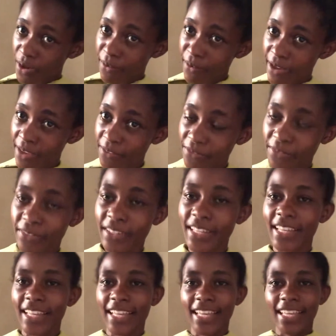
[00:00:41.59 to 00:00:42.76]
wife
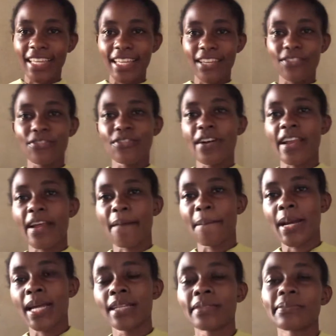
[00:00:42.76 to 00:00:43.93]
if you are a
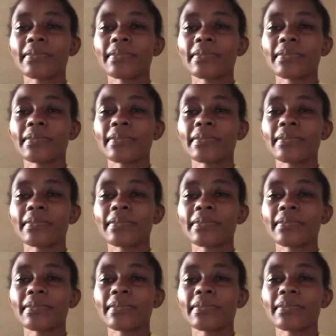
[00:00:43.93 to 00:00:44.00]
man.